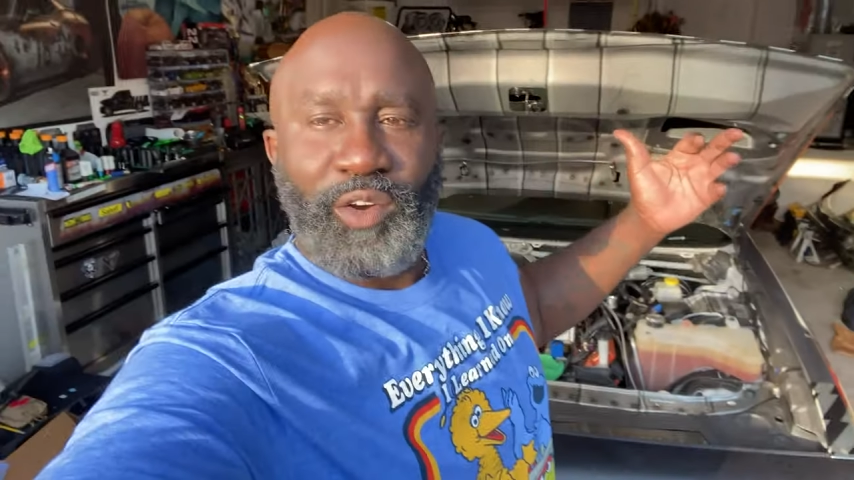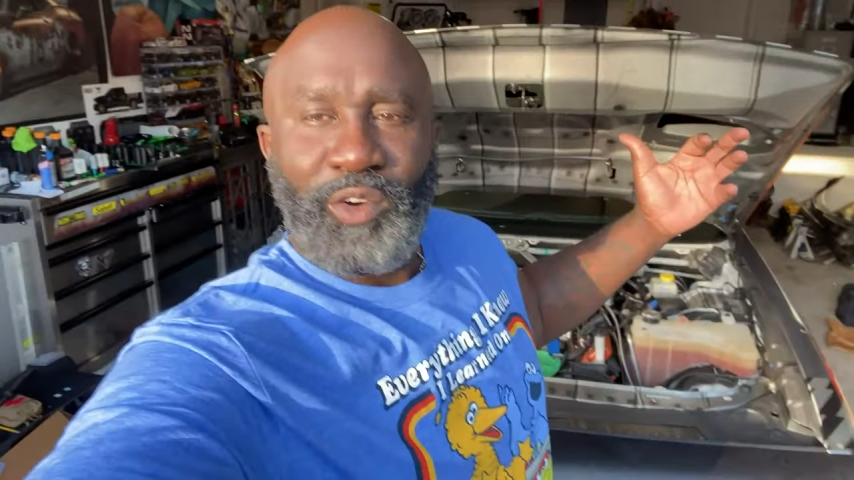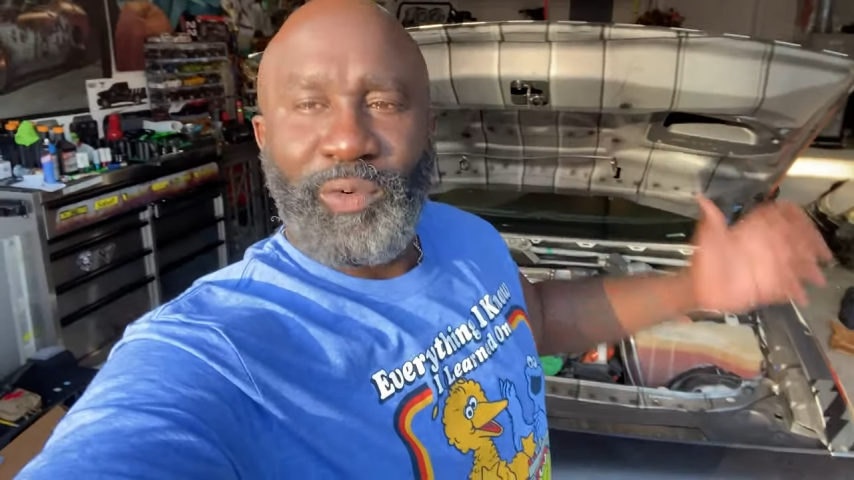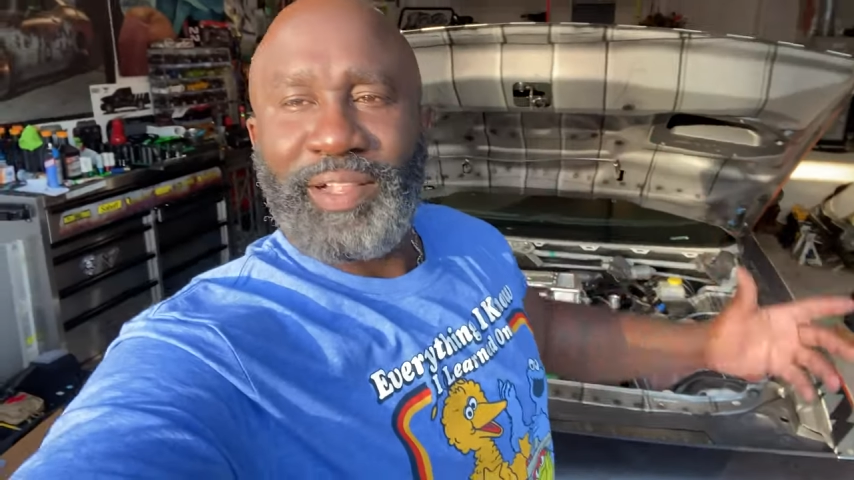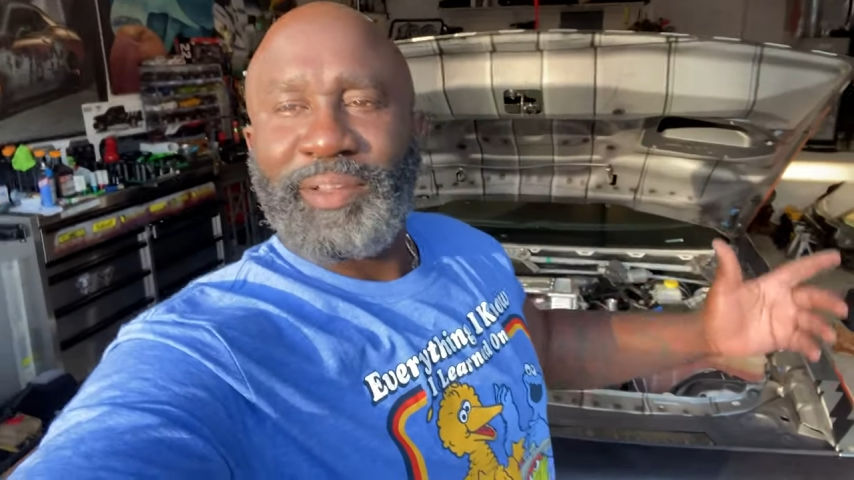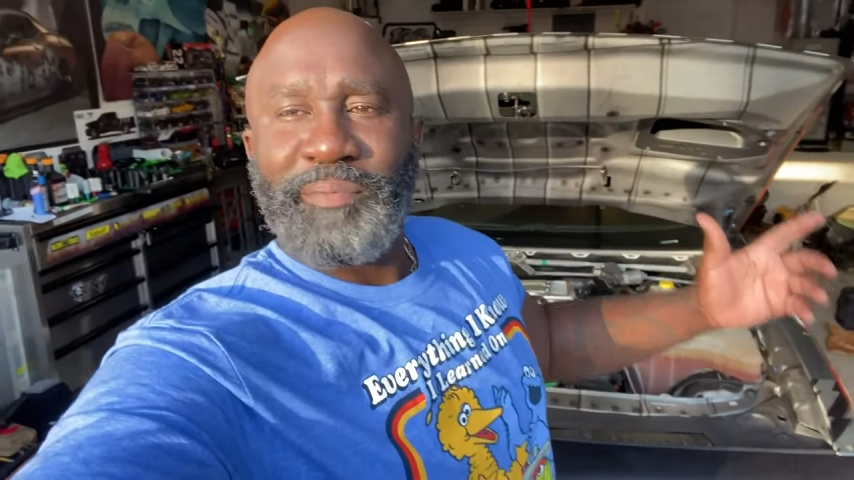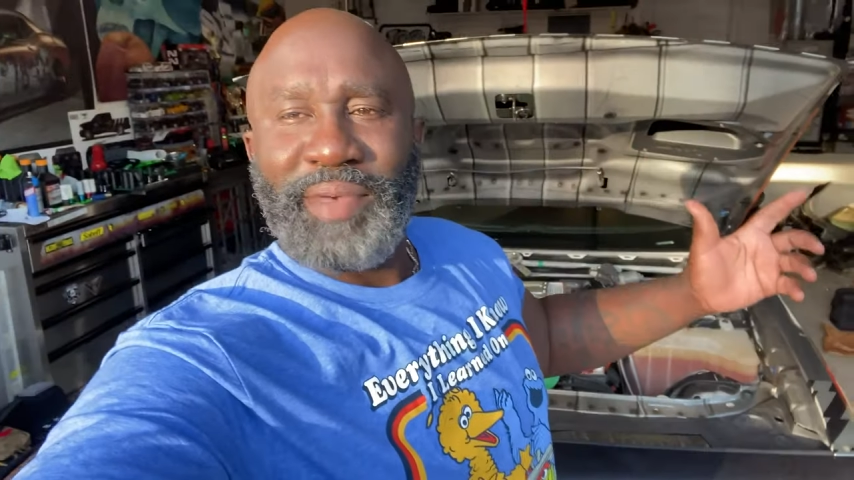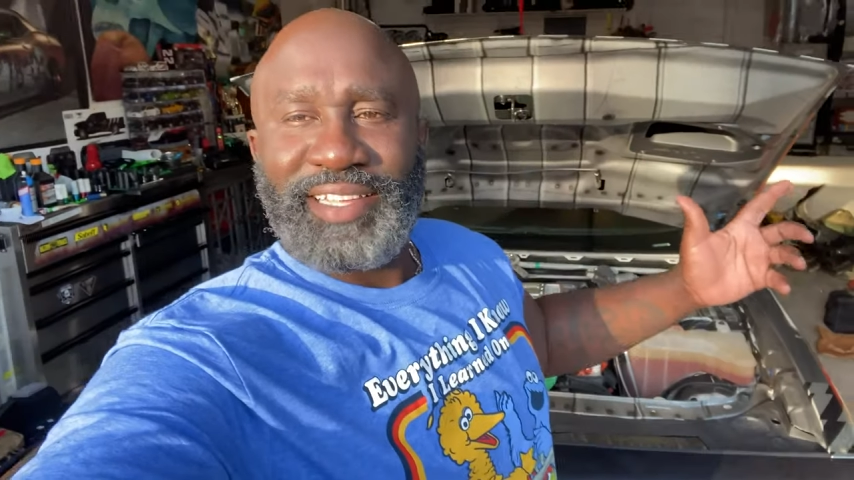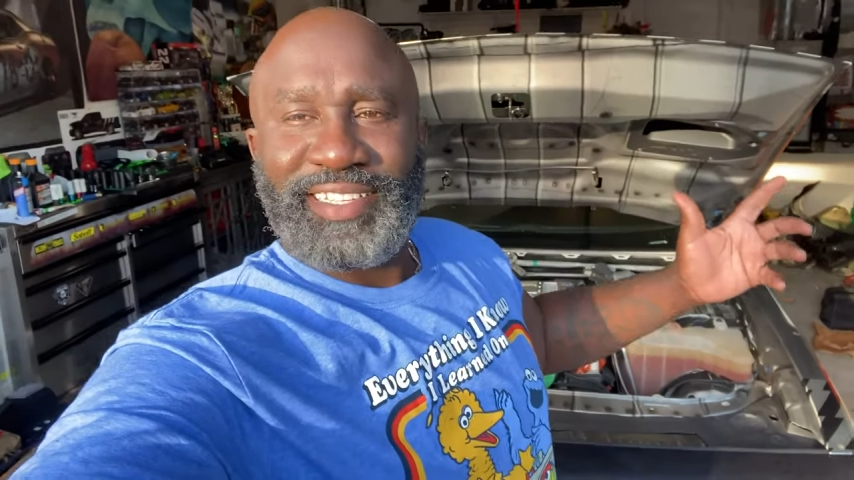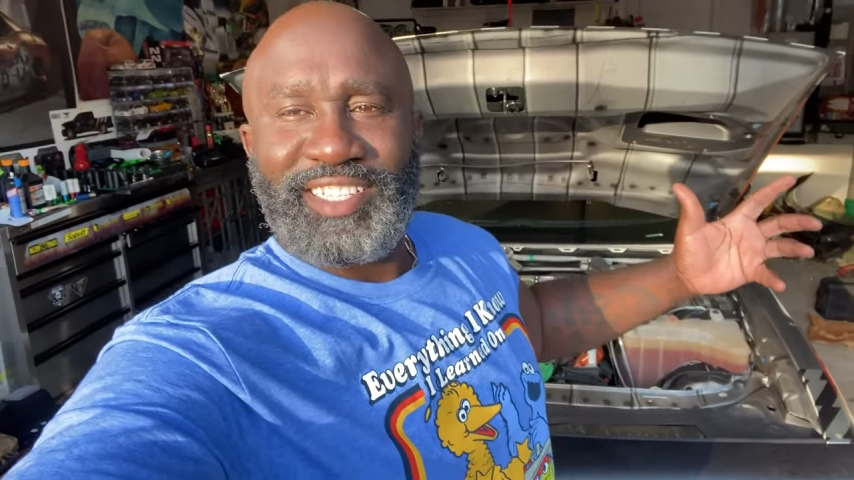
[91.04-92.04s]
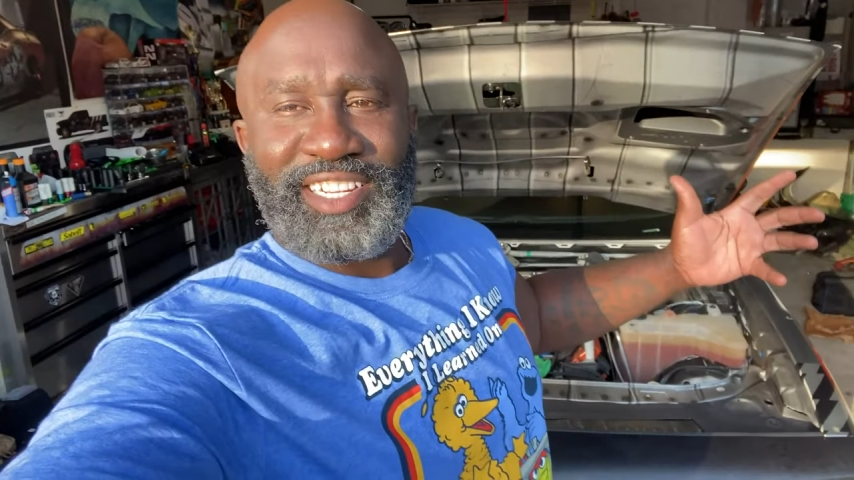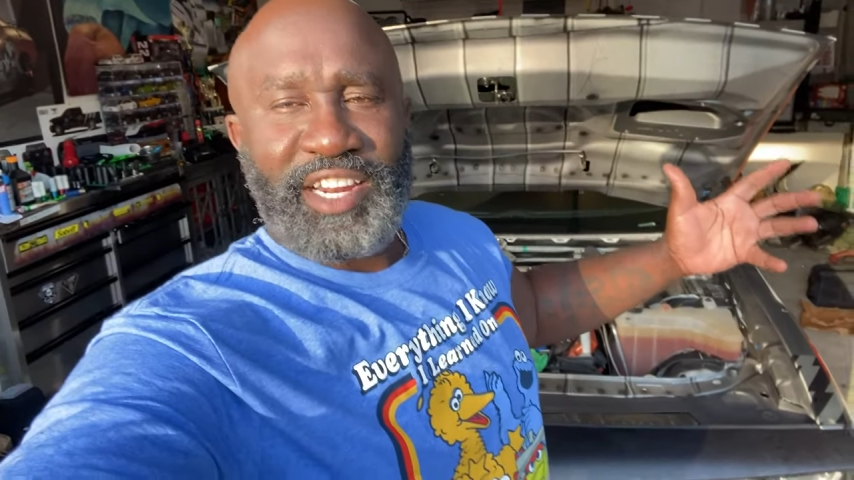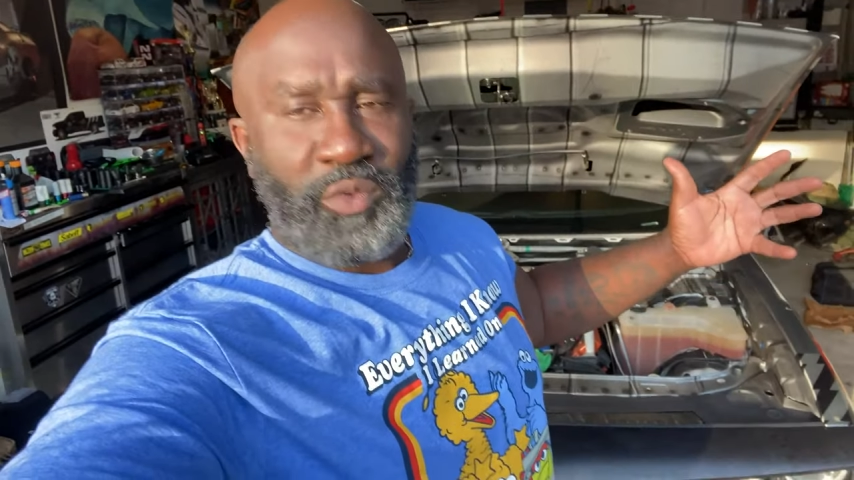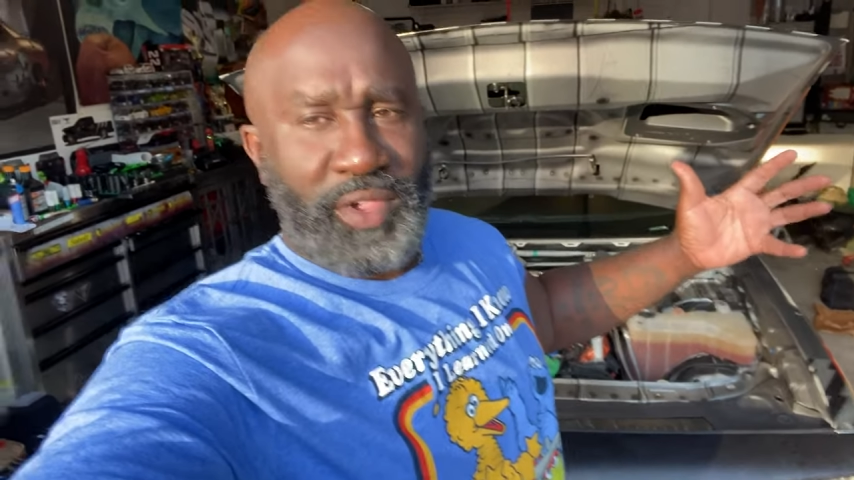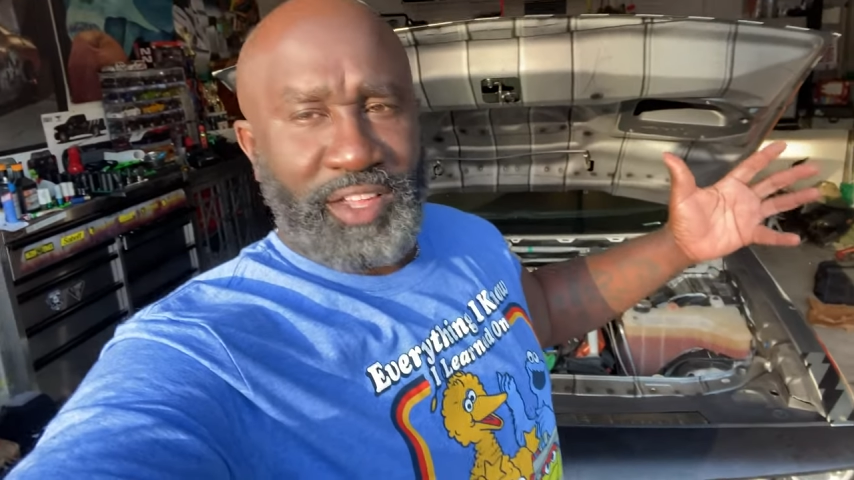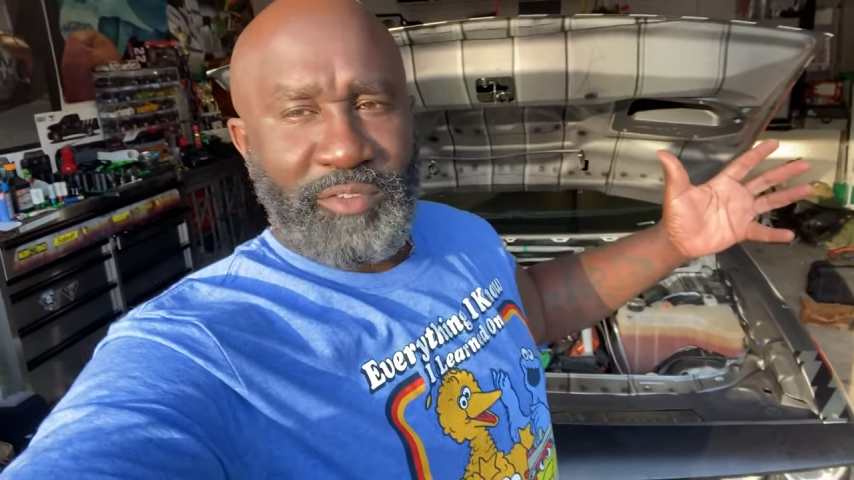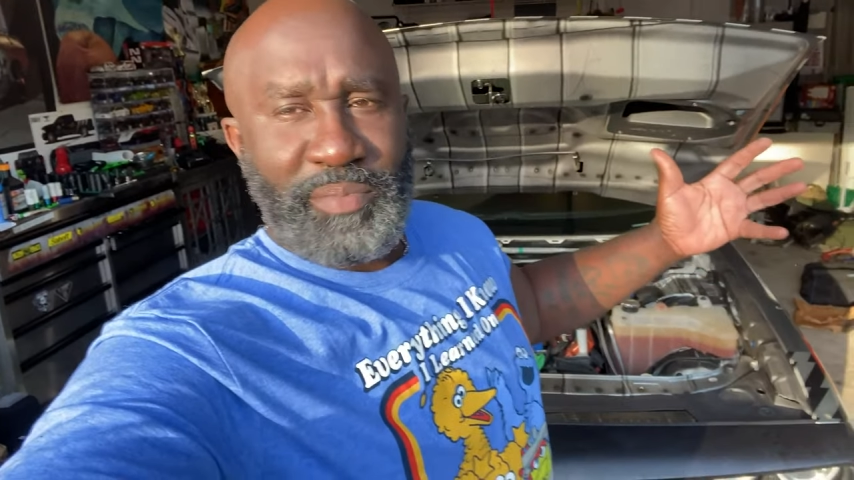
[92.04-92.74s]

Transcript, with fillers: Welcome back to the channel. Welcome